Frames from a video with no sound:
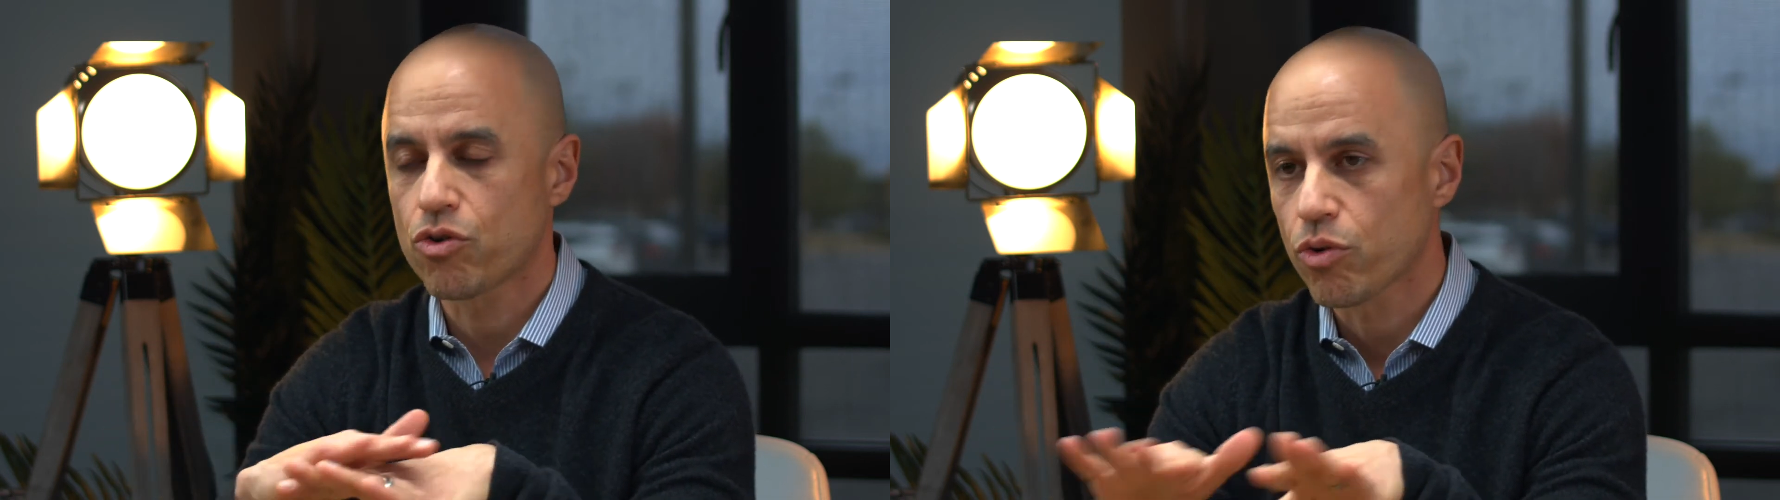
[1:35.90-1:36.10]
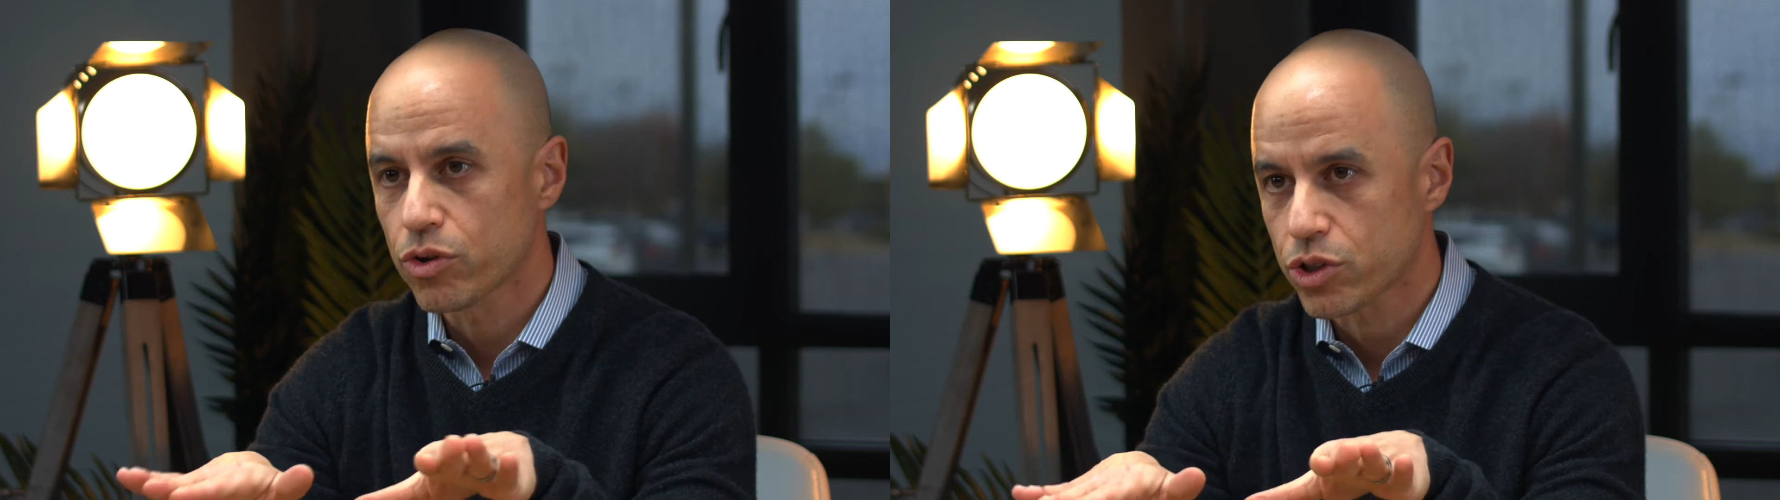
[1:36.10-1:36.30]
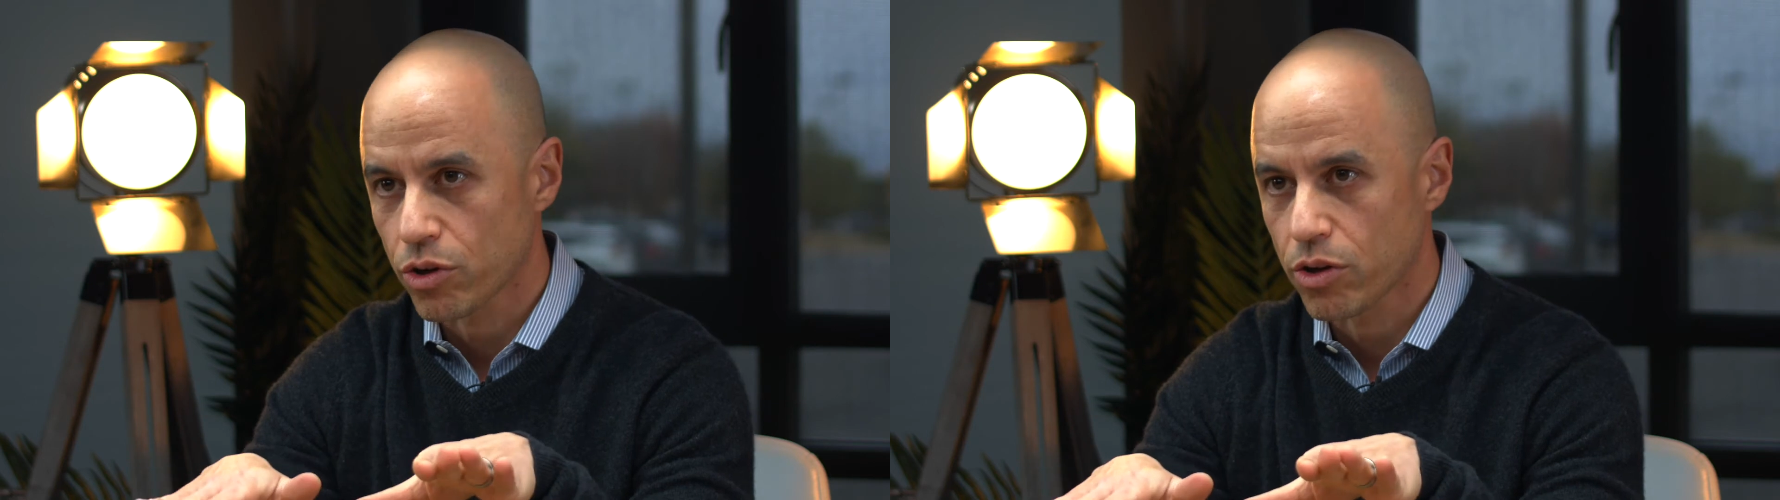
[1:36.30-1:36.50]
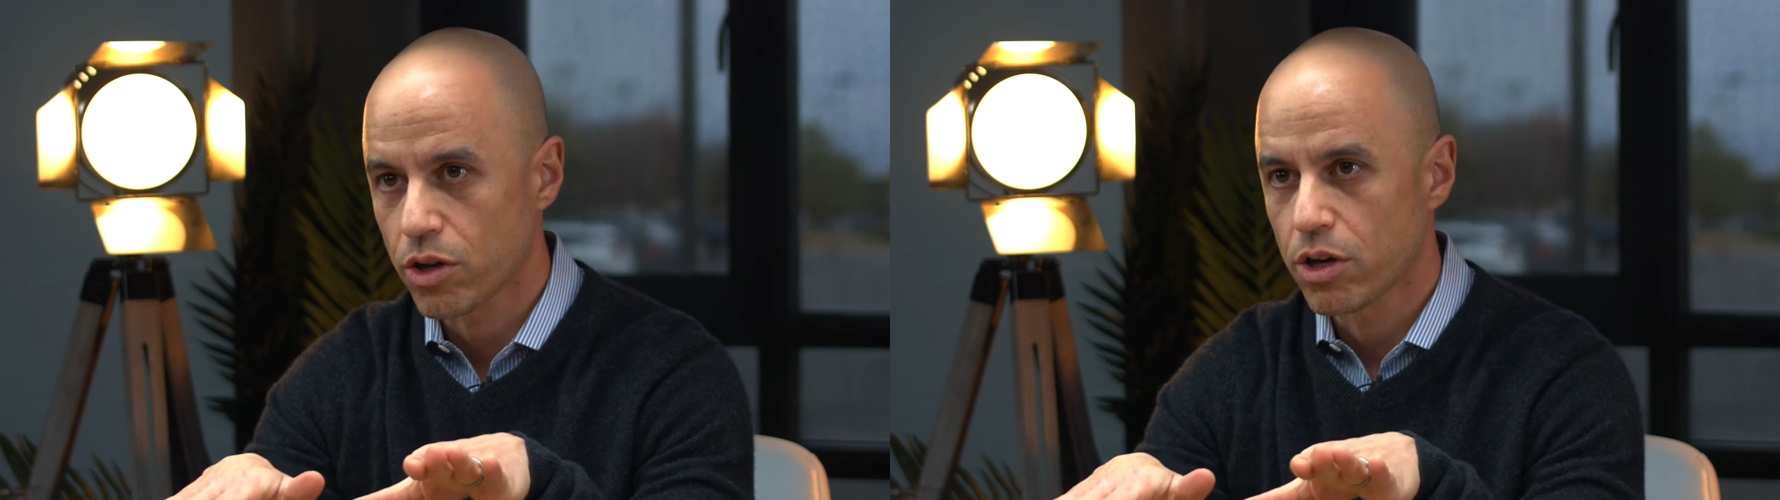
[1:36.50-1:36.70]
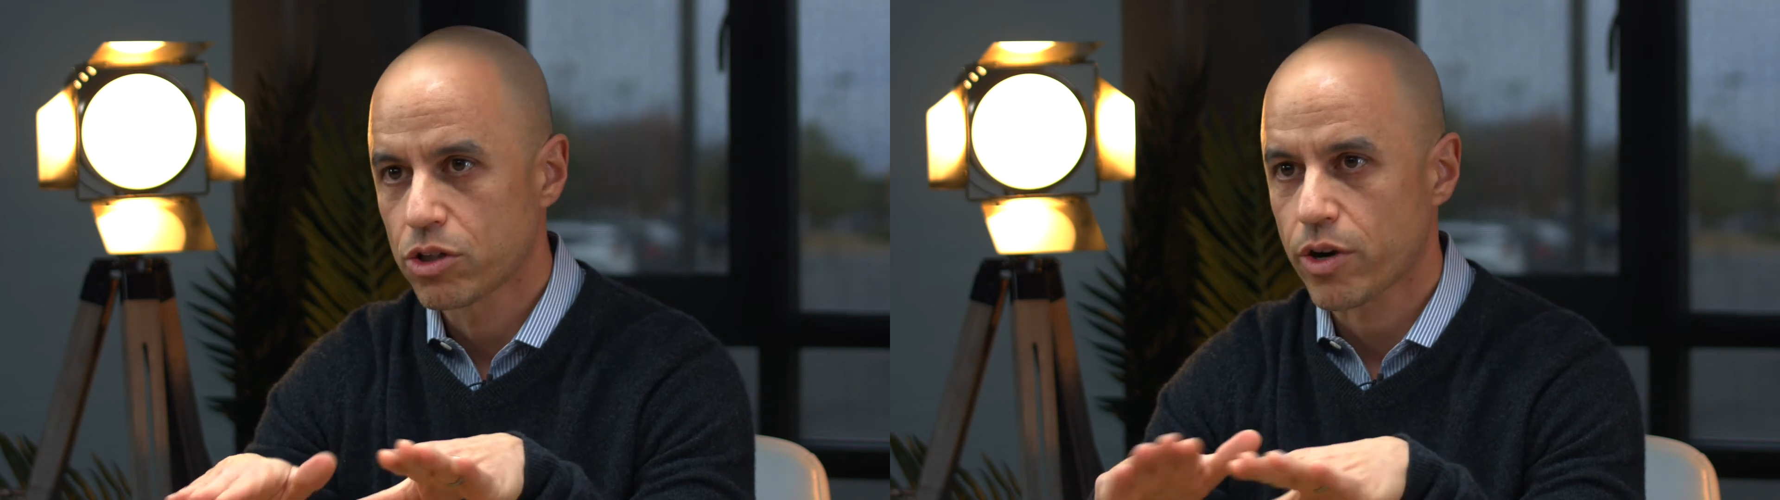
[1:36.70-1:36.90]
crucial,
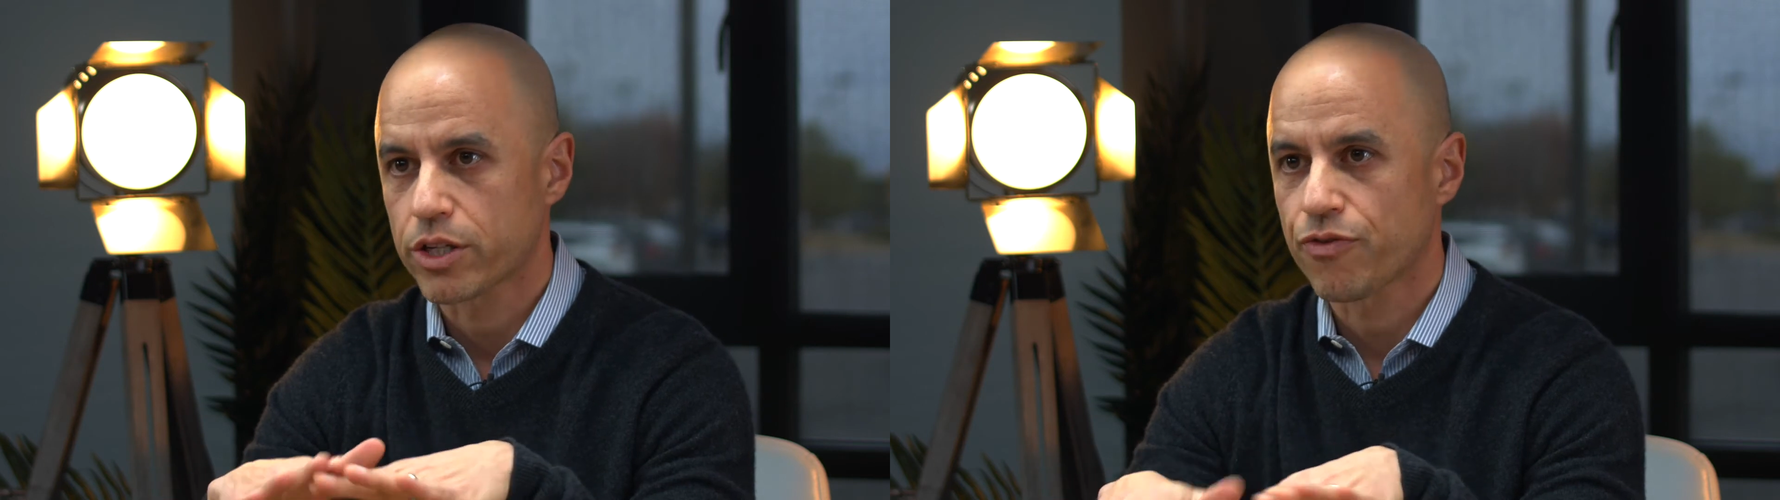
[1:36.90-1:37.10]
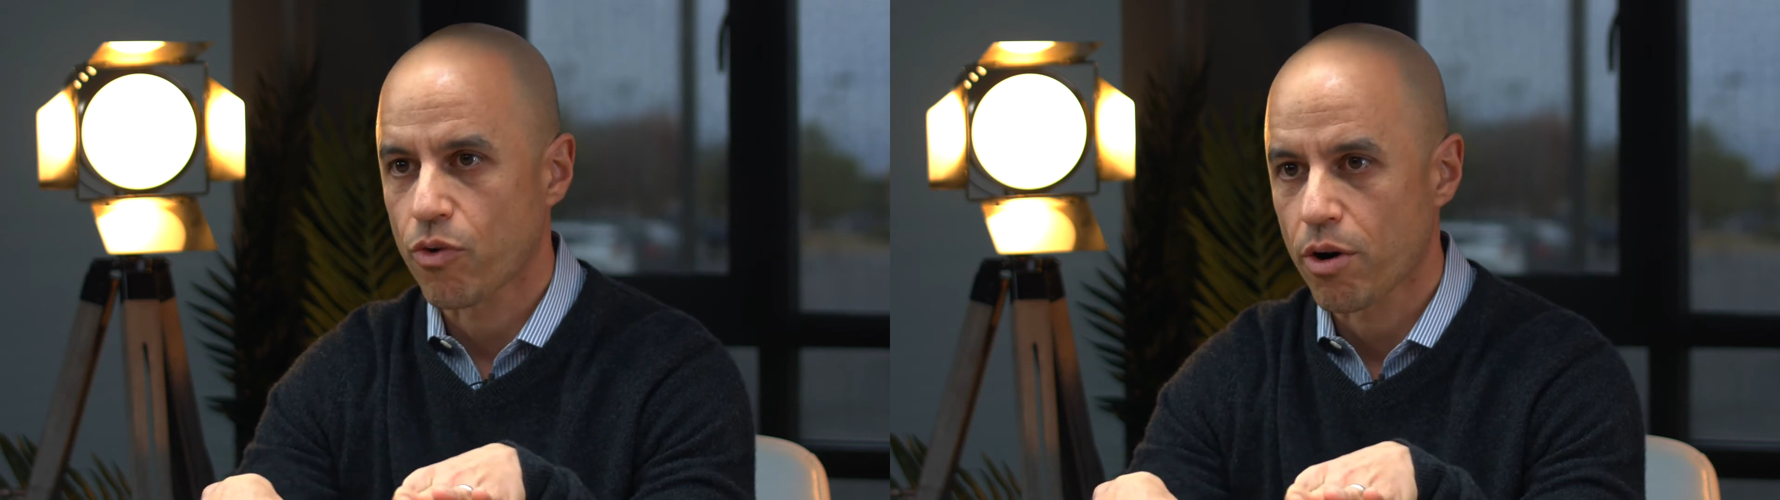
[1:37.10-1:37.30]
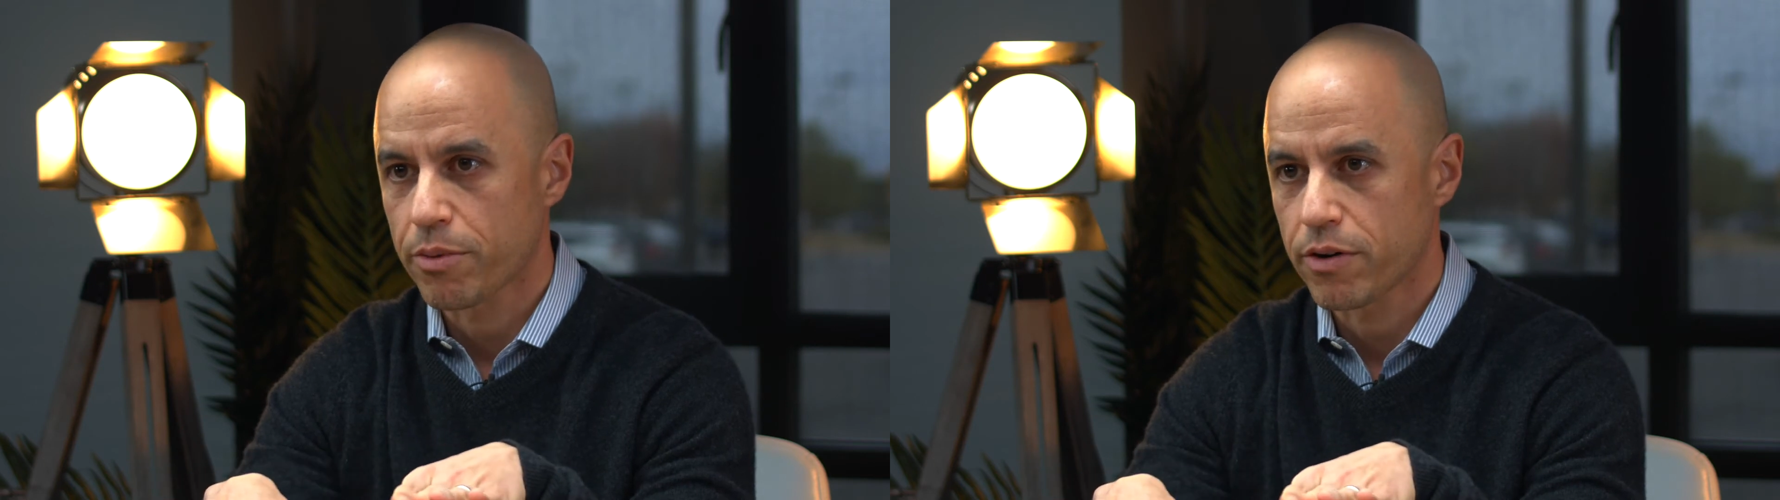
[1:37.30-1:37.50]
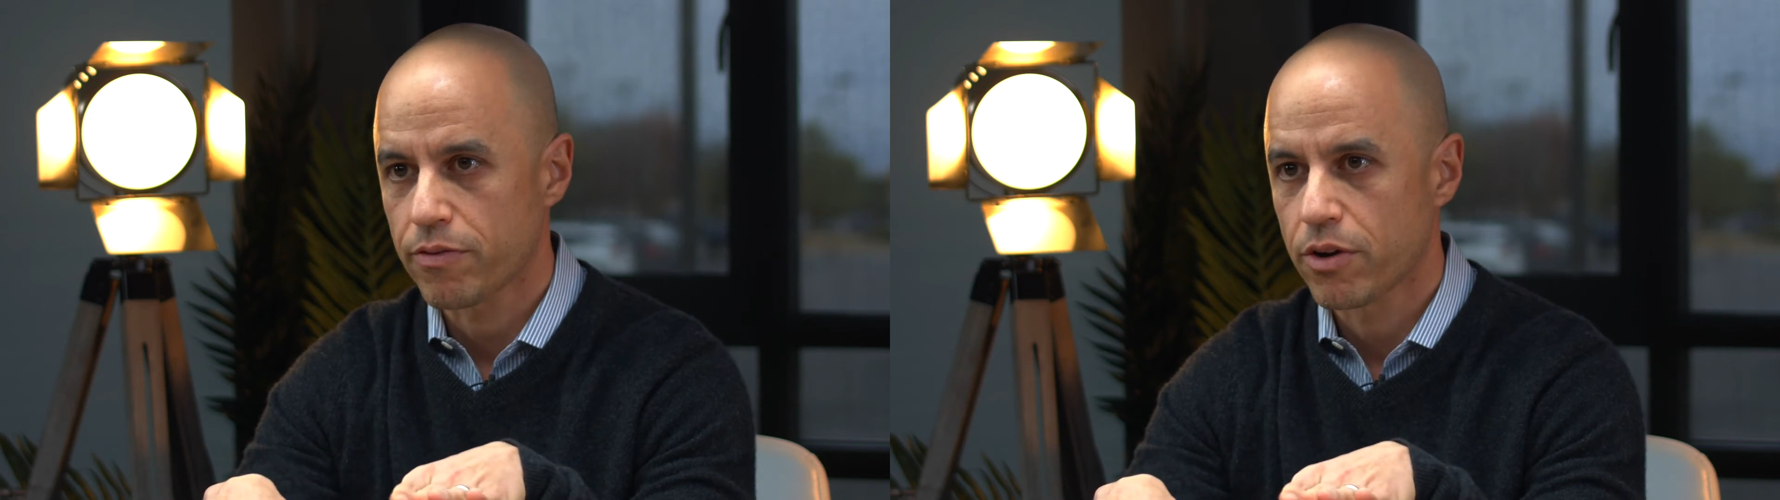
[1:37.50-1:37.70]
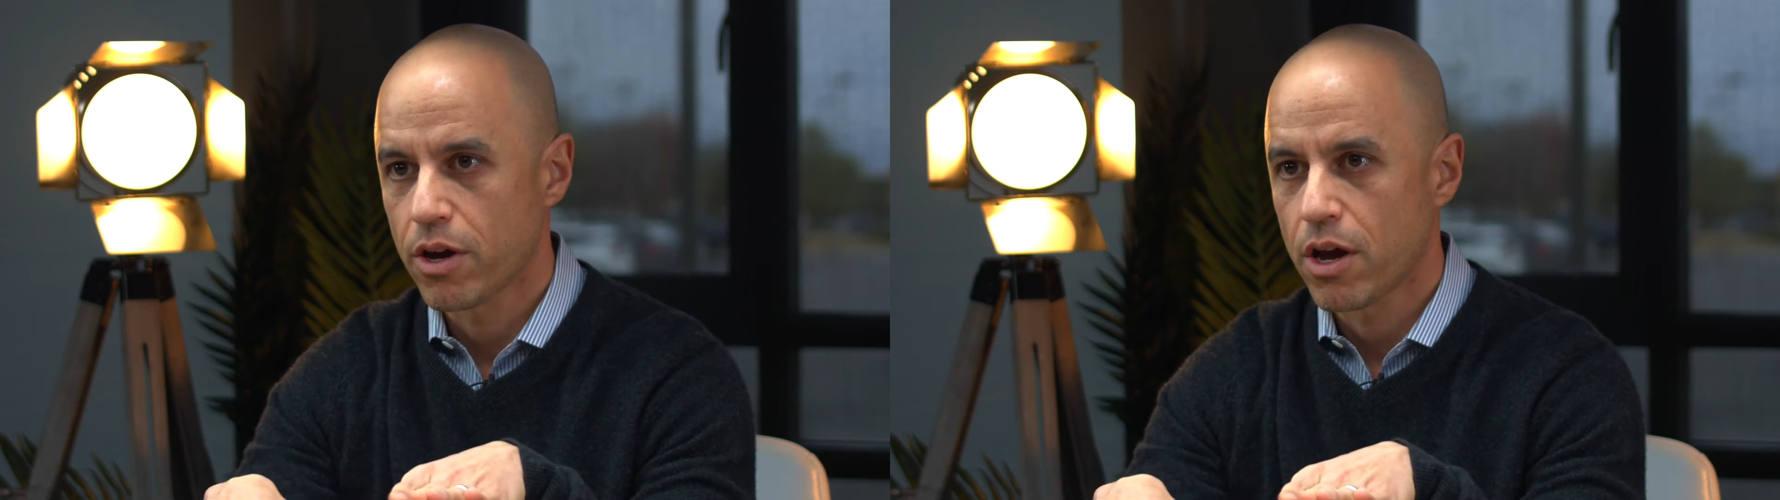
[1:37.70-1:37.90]
transformative.